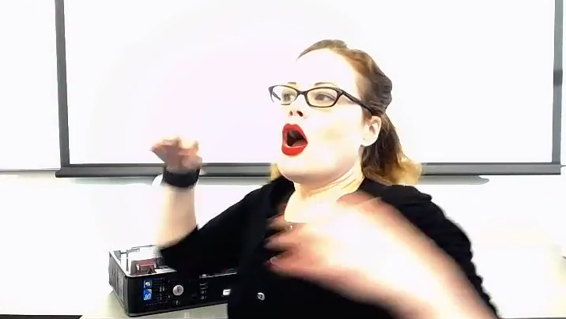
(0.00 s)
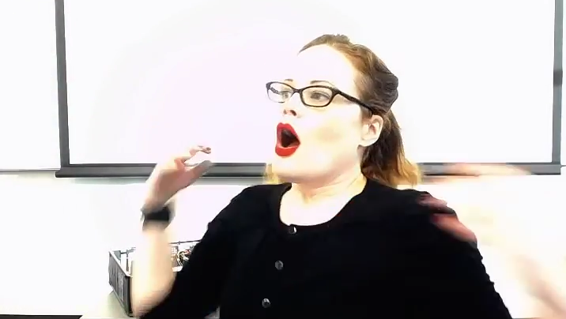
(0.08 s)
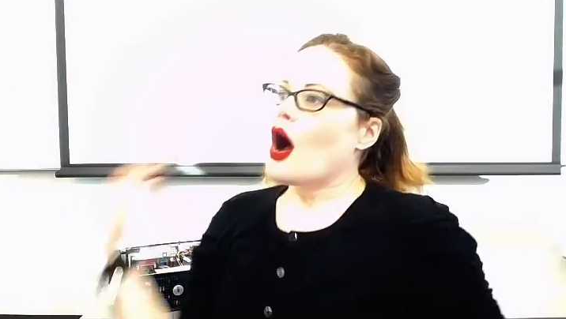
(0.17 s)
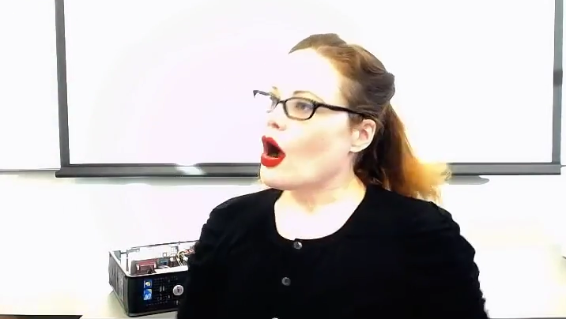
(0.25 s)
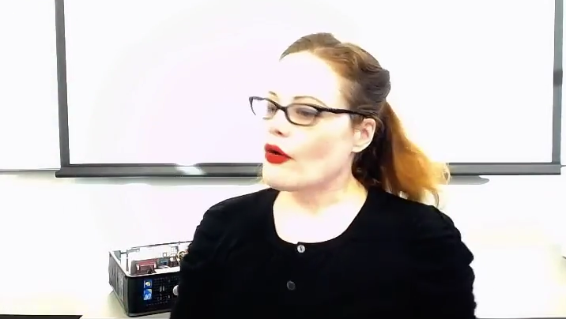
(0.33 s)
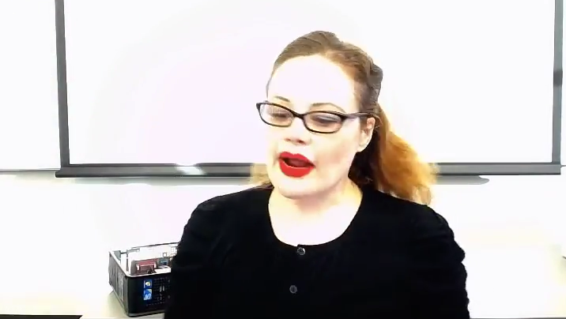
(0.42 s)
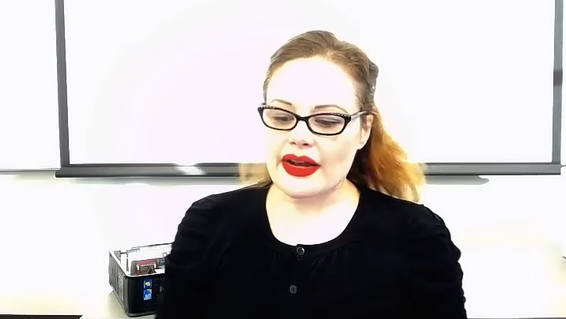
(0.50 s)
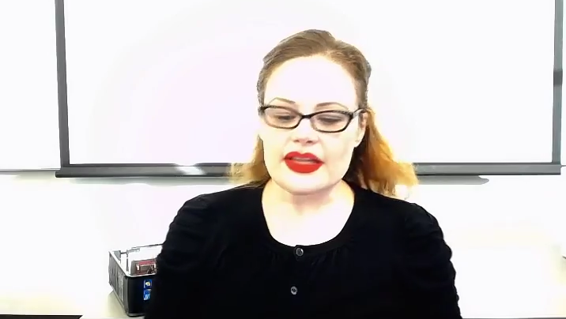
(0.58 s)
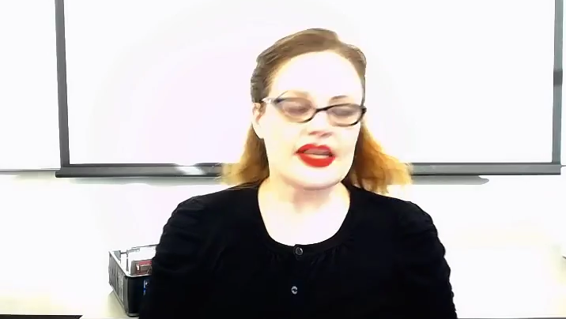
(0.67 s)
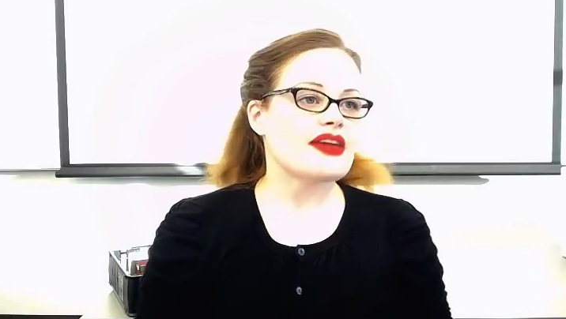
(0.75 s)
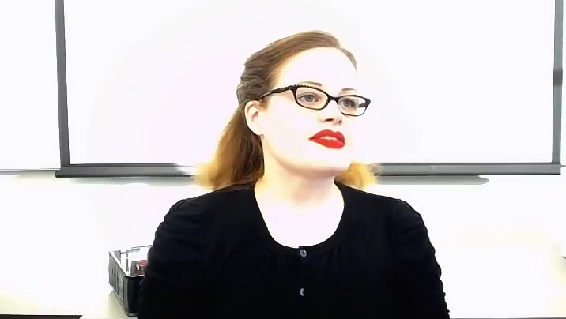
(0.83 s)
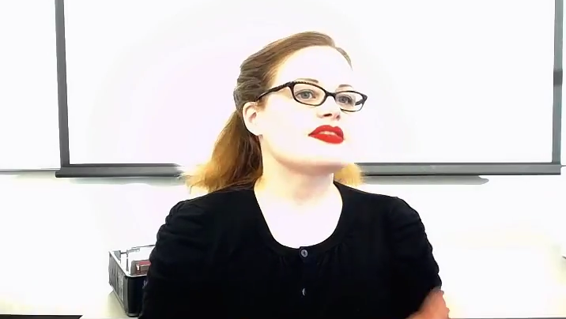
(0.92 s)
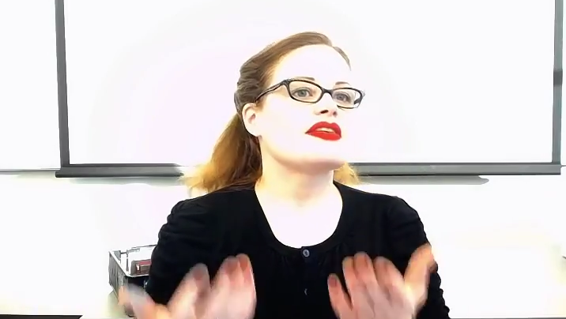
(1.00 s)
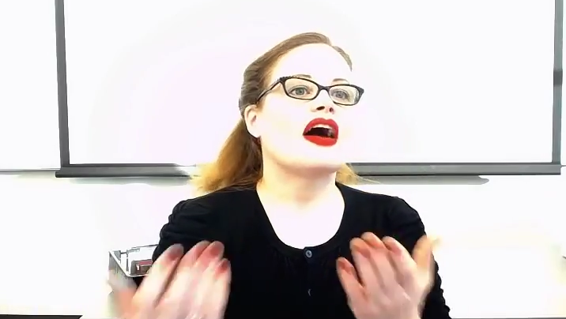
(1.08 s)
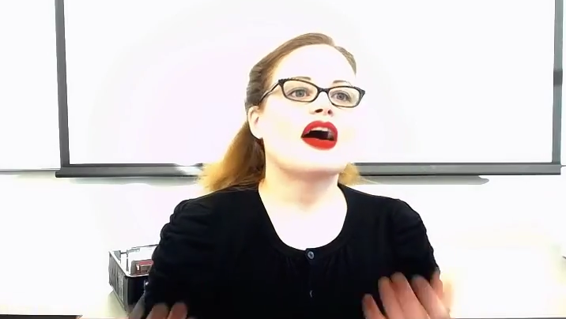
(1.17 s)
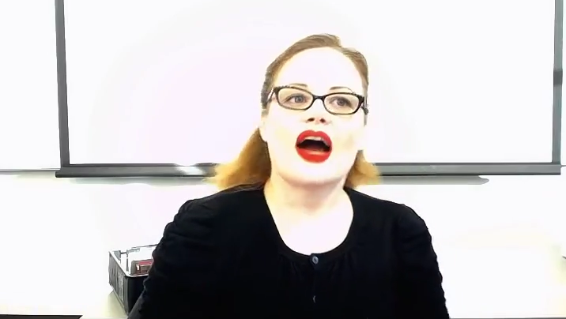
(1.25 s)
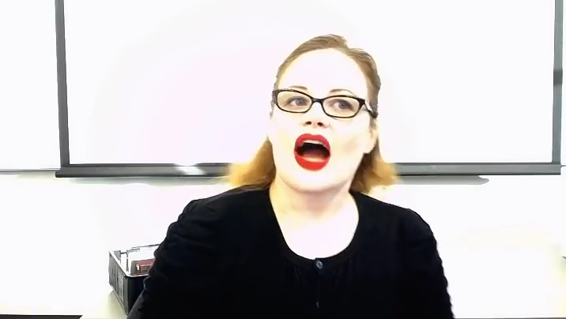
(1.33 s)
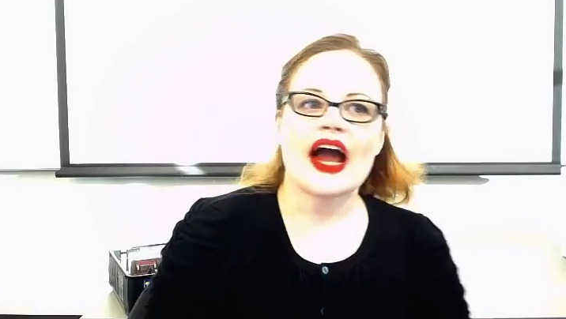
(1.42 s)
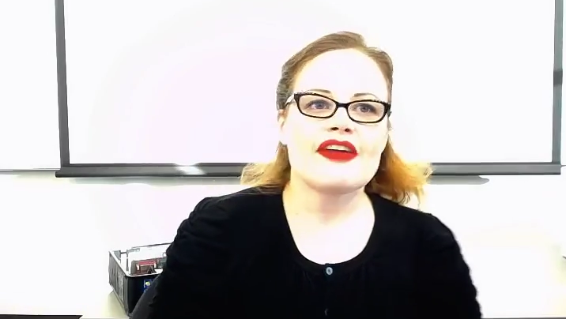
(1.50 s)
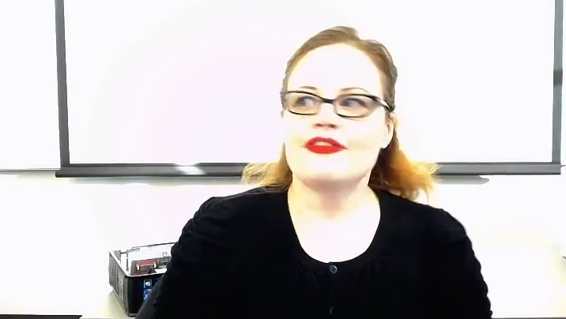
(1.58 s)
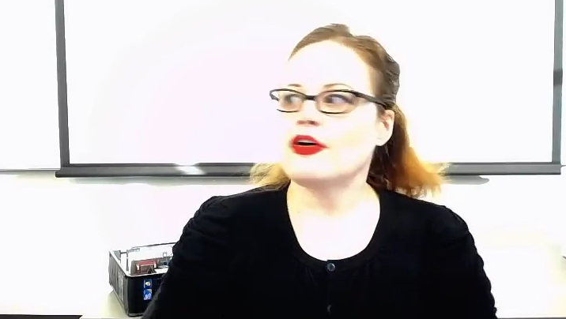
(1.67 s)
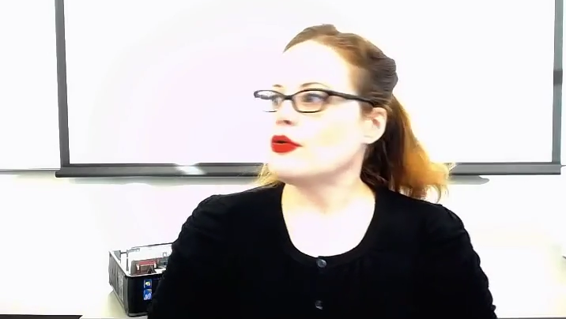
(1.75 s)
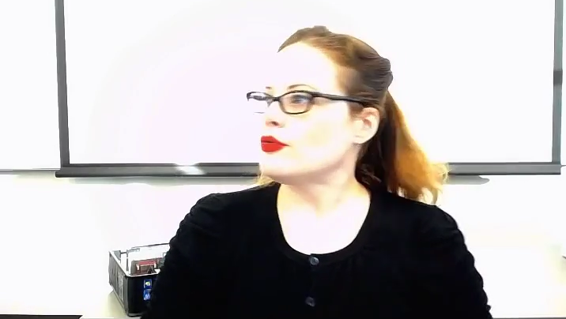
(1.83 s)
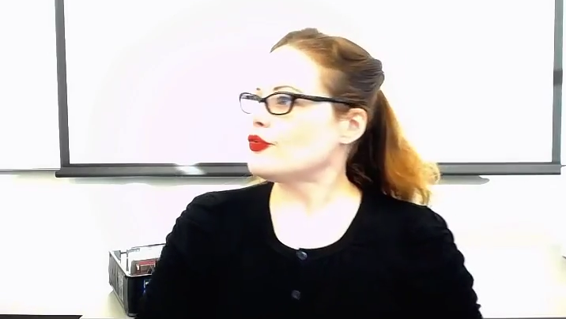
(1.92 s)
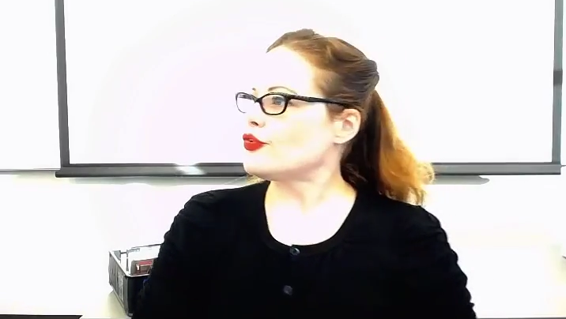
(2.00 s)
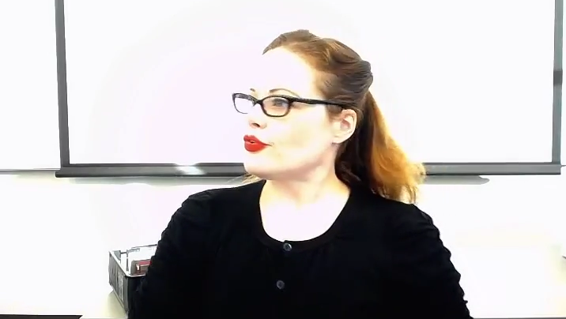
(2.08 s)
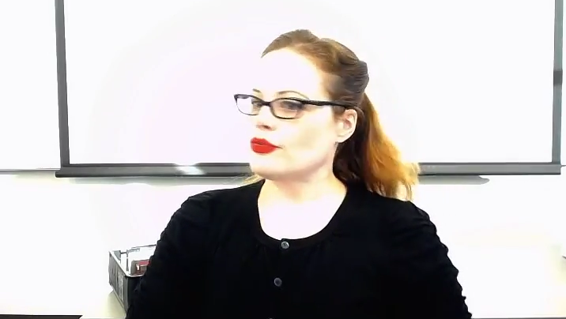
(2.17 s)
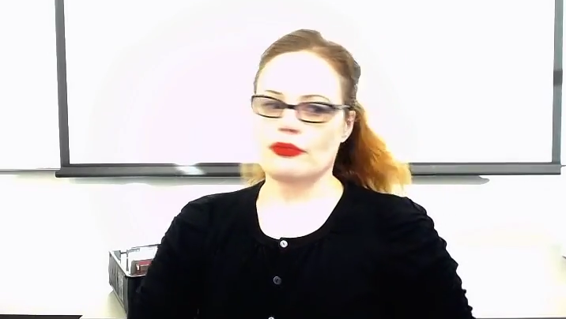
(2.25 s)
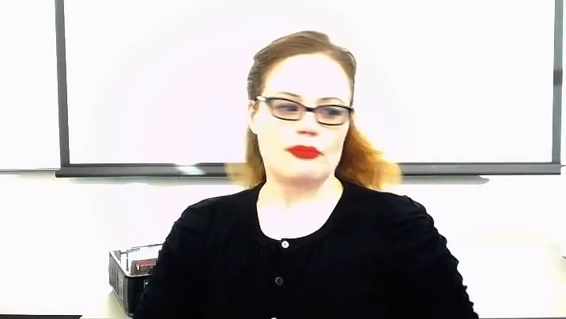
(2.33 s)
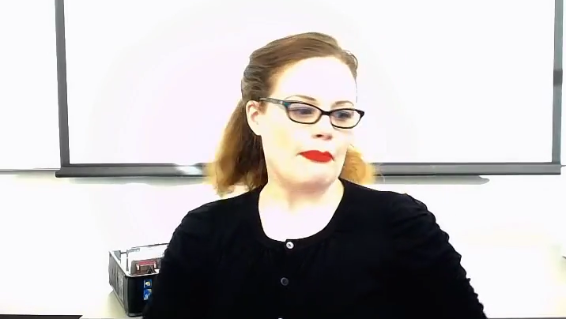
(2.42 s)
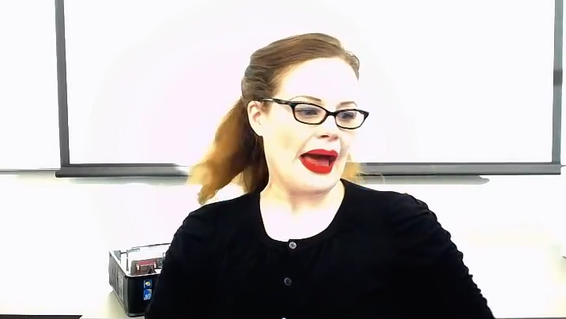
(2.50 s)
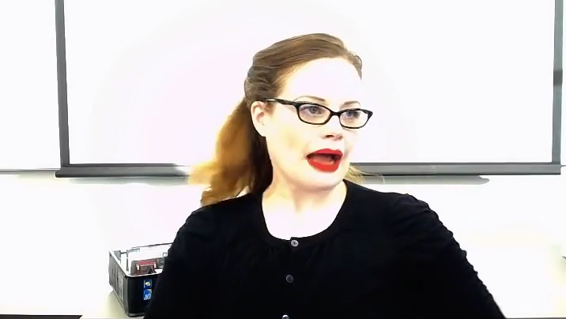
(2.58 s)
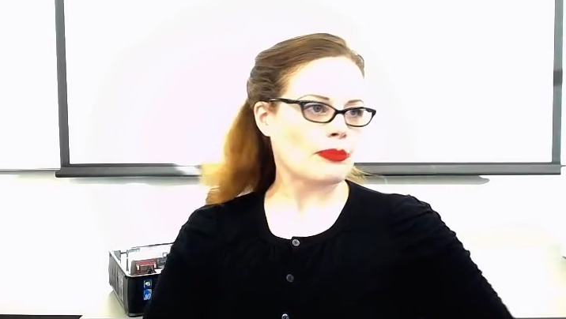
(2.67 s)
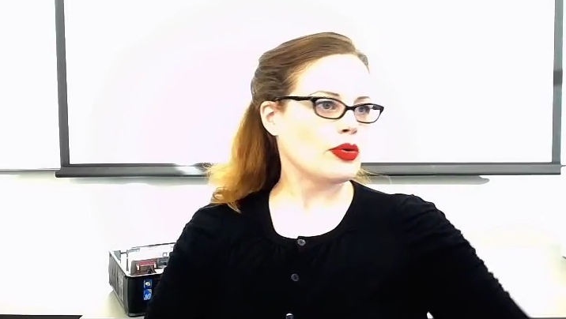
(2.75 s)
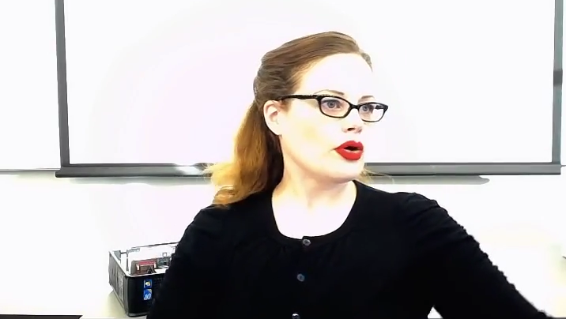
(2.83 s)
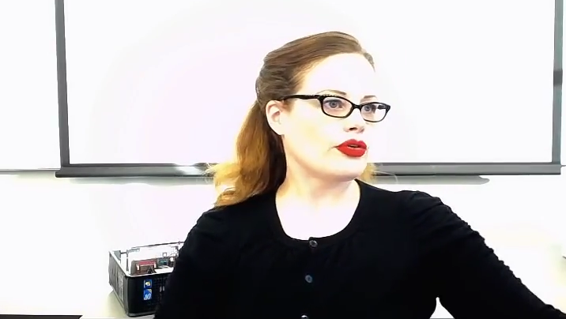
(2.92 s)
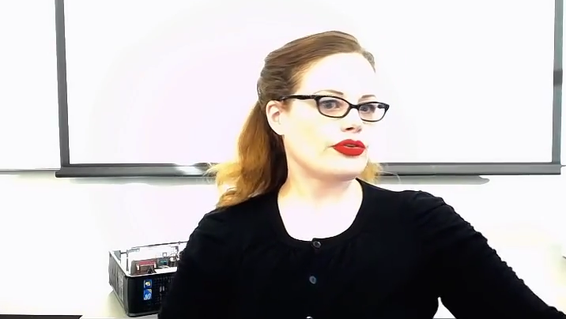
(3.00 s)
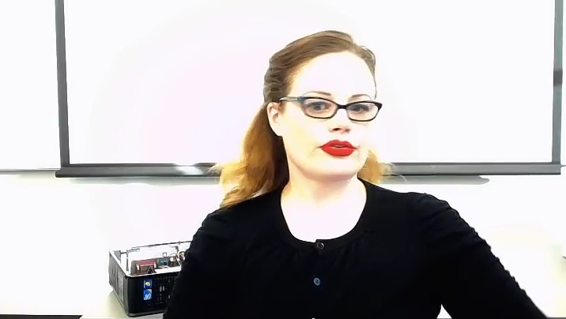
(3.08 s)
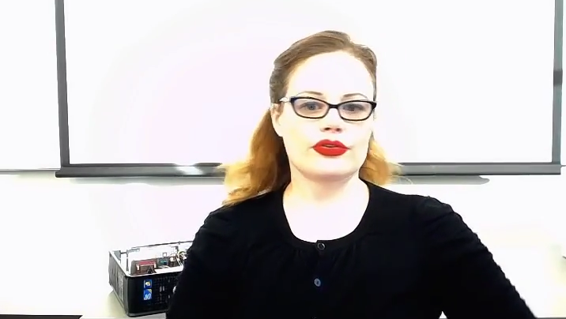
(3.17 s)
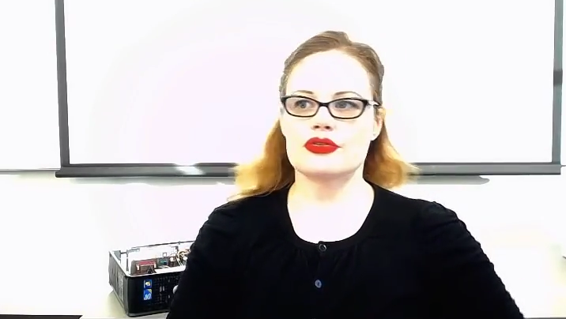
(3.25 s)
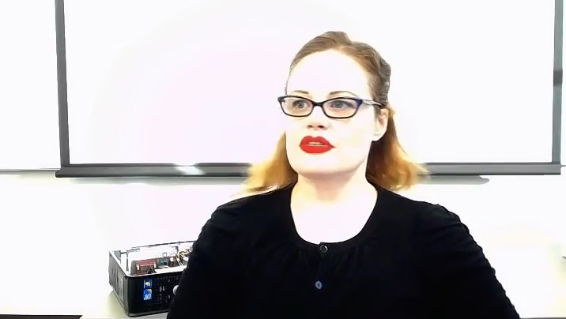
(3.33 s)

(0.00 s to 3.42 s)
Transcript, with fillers: All right. Yes, iPhones, MacBooks,